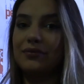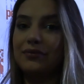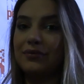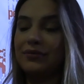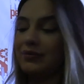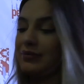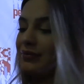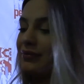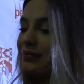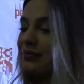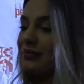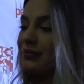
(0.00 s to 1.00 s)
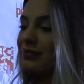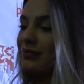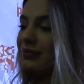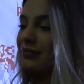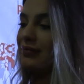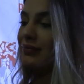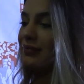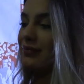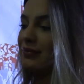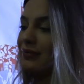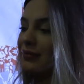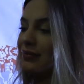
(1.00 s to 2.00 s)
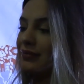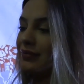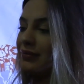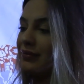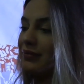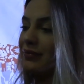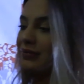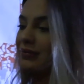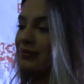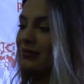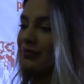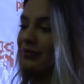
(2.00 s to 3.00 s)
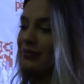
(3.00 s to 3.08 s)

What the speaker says: [no speech]